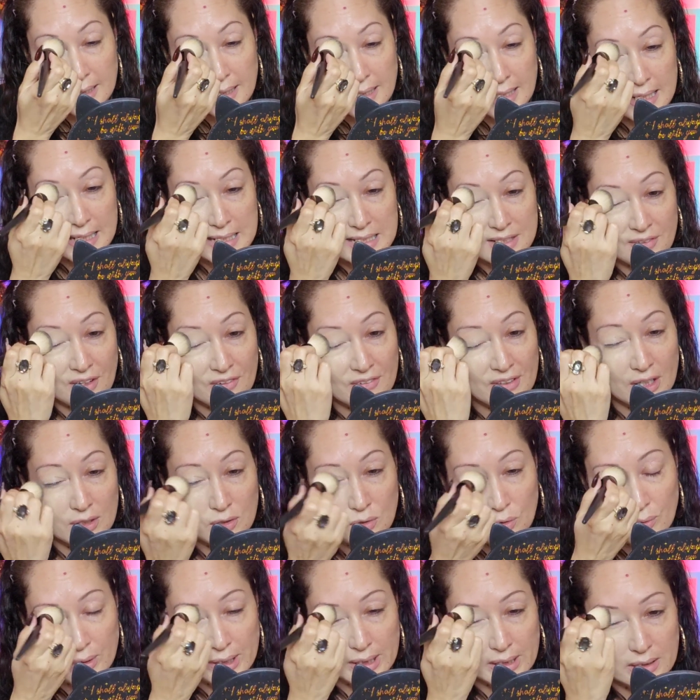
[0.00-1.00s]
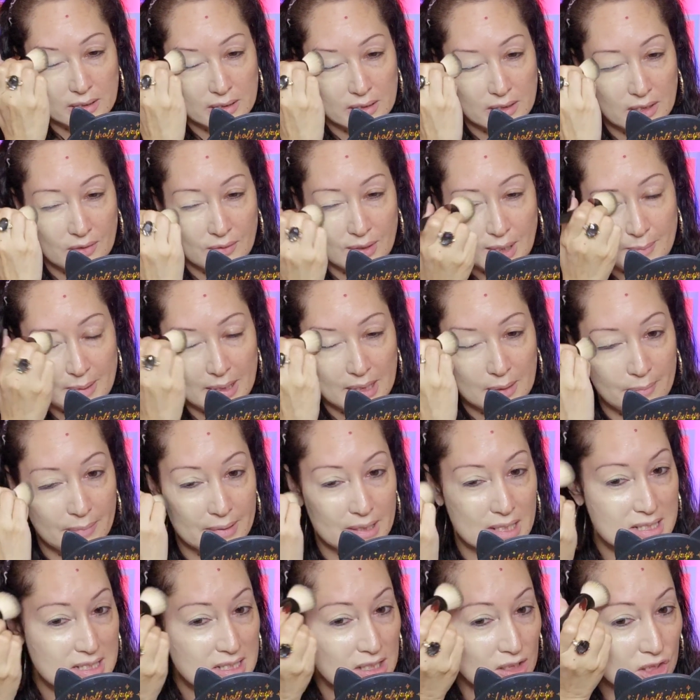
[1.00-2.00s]
it's very annoying, you know what I mean? But
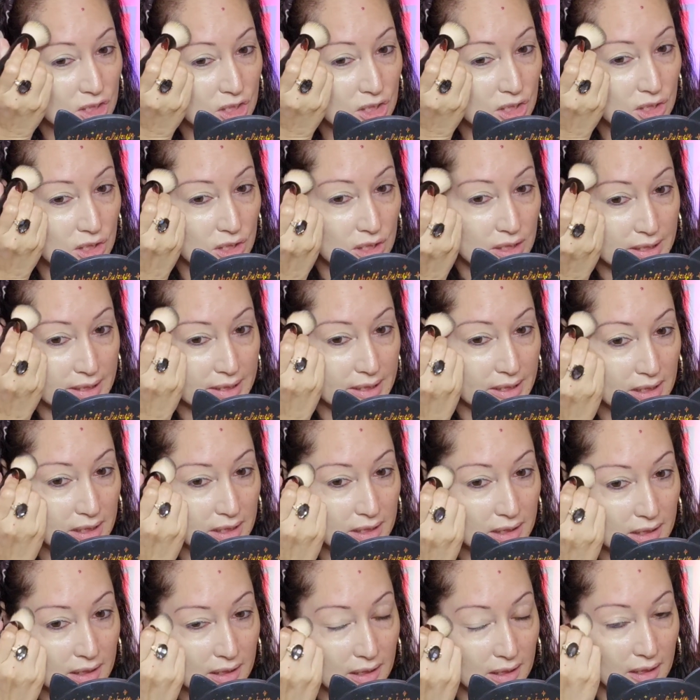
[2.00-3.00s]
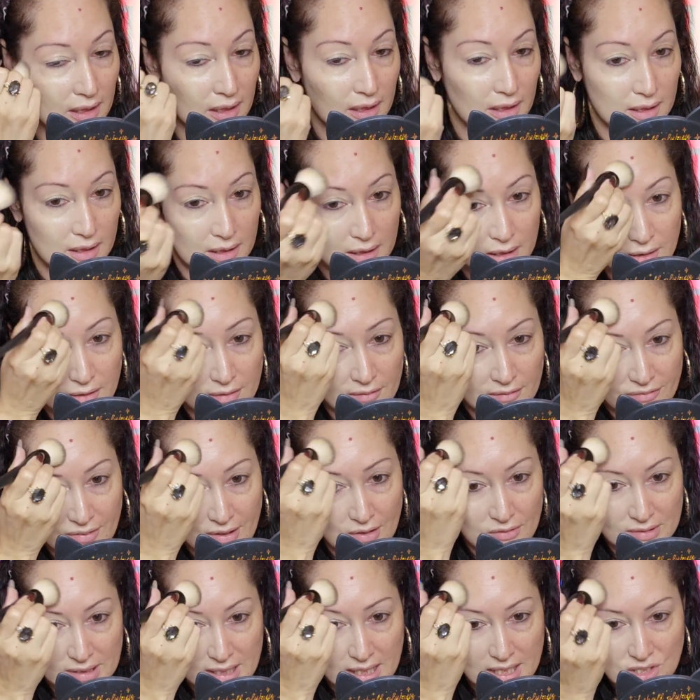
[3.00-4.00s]
it's a good
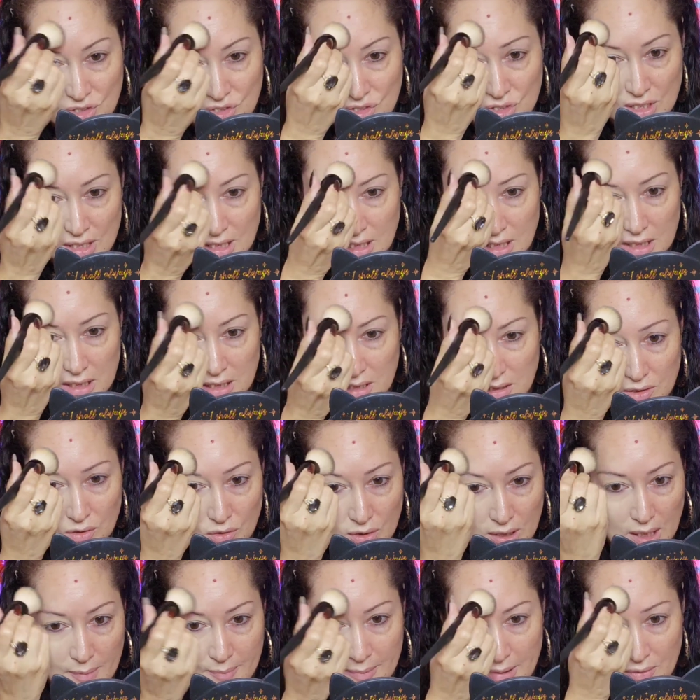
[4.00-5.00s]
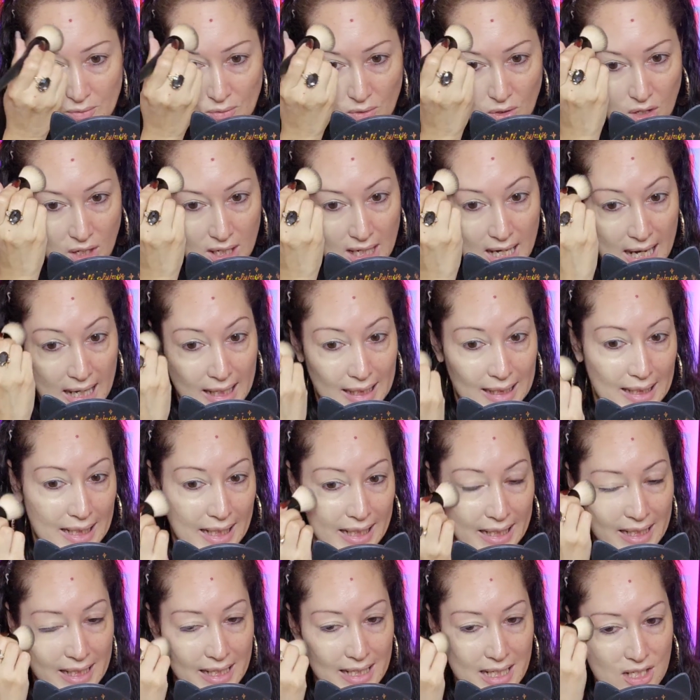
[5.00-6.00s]
foundation, don't get me wrong. I
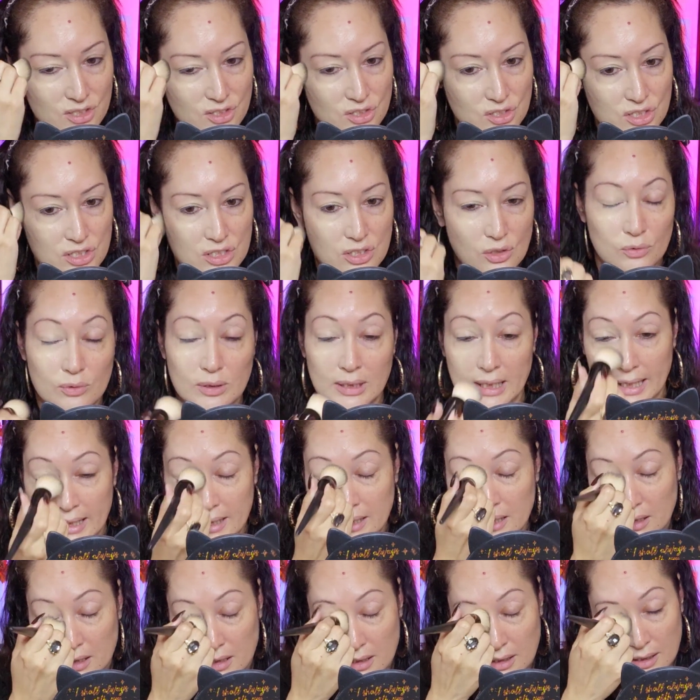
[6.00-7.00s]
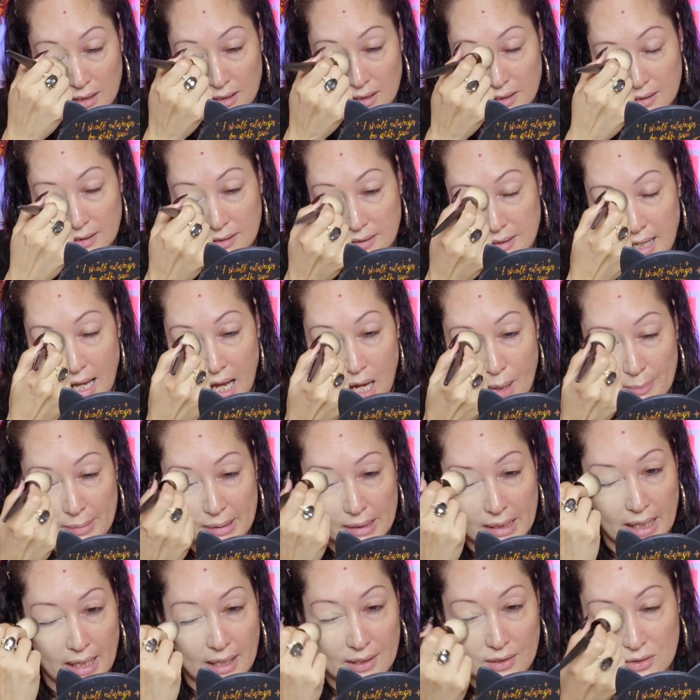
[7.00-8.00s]
like it. I just don't like the
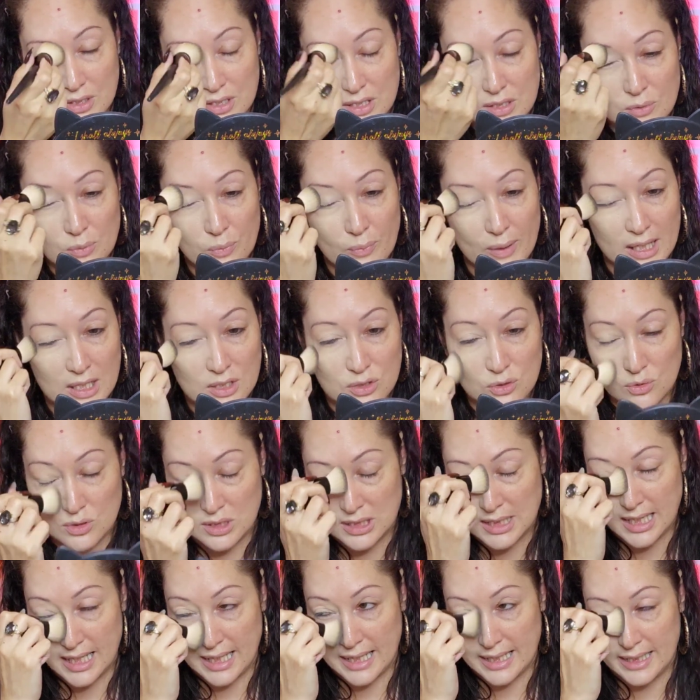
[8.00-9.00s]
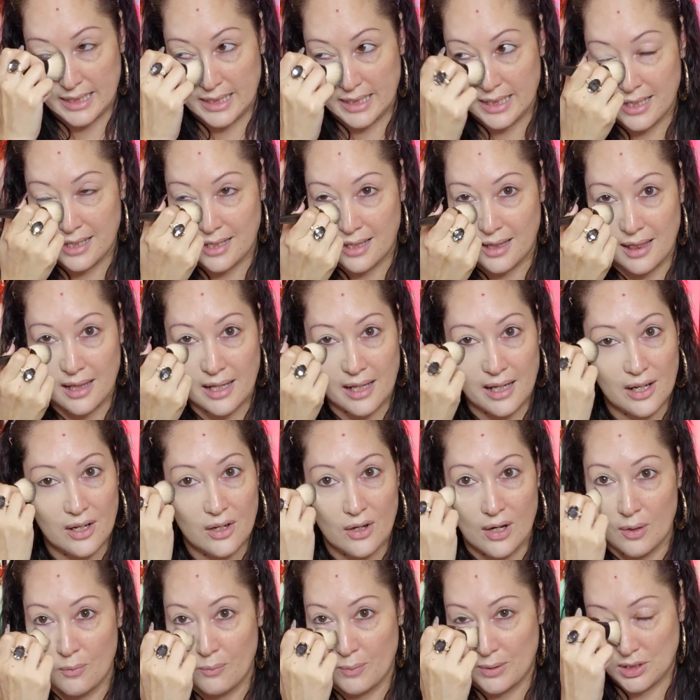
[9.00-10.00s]
applicator. It's way too tight in there,
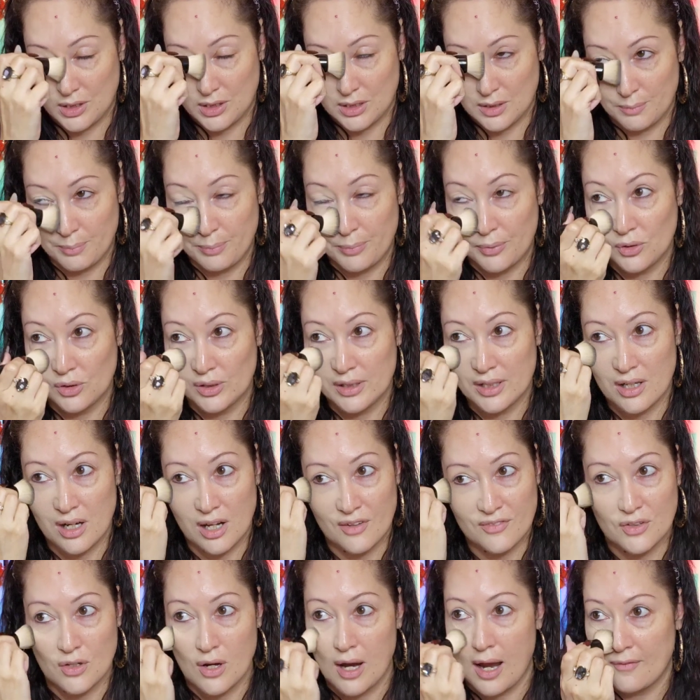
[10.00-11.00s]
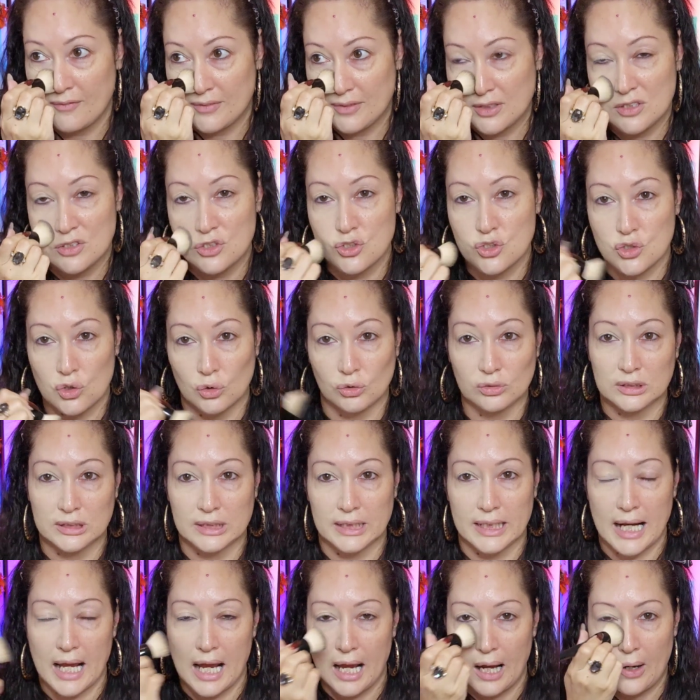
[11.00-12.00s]
and when you're gonna pull it off, you have to jolt
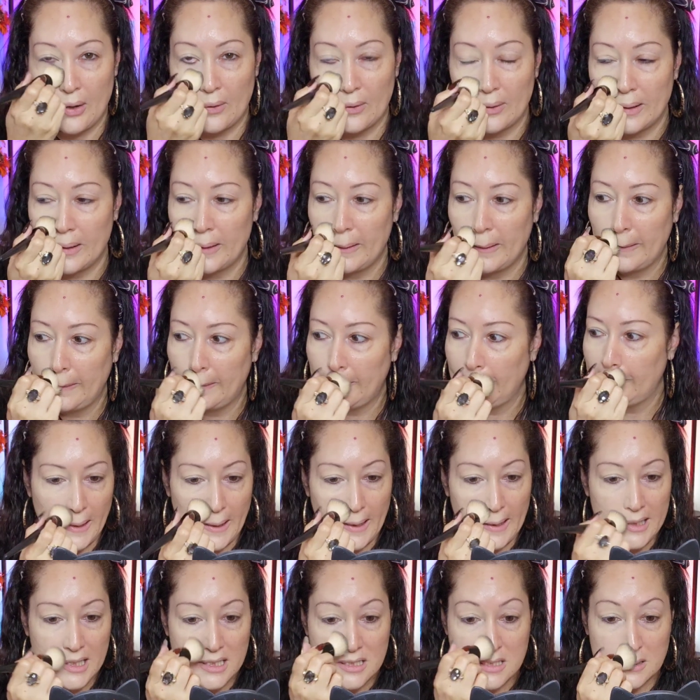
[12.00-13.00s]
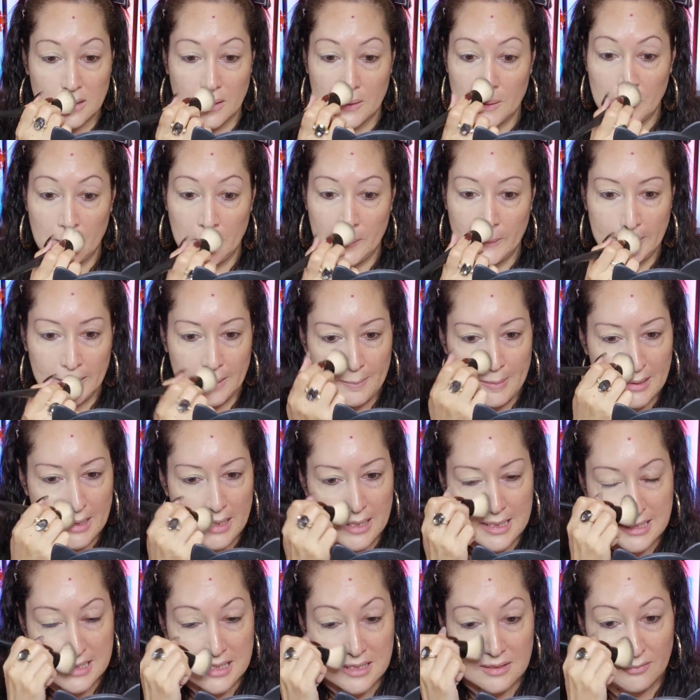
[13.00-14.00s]
it out, and it's annoying
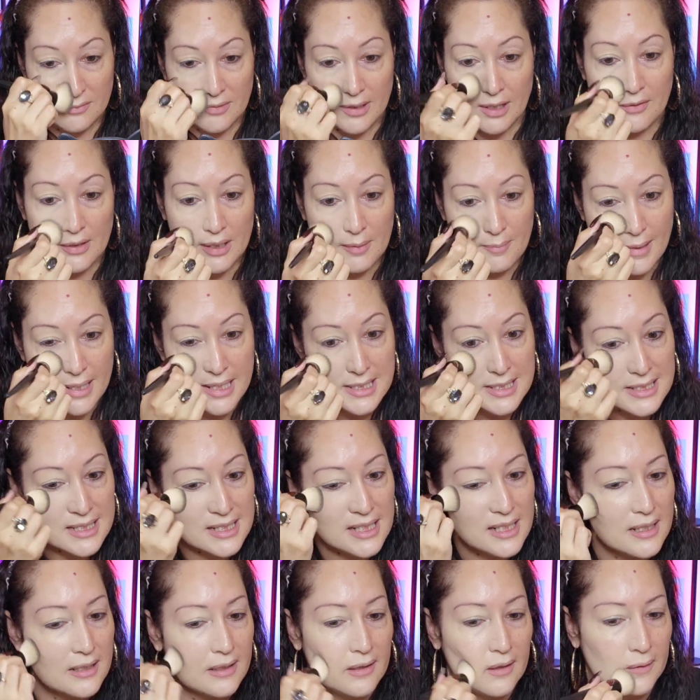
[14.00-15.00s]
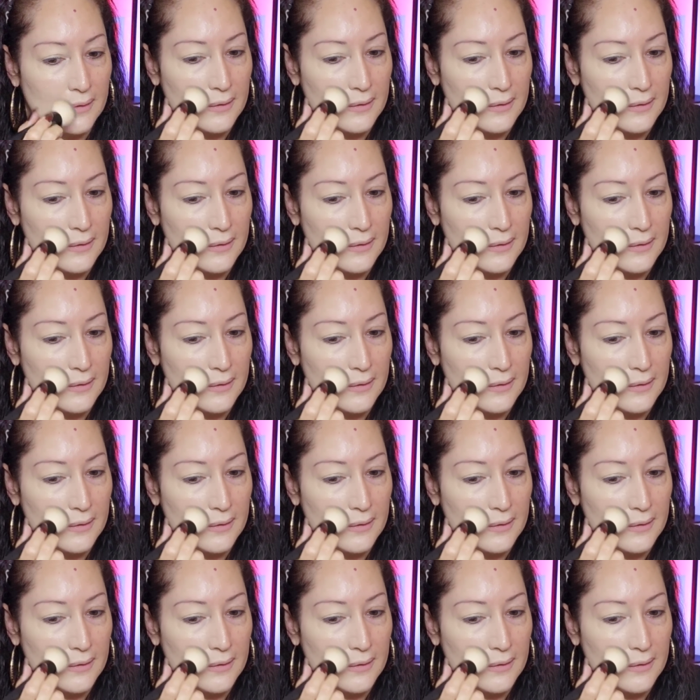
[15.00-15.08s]
because it's very messy.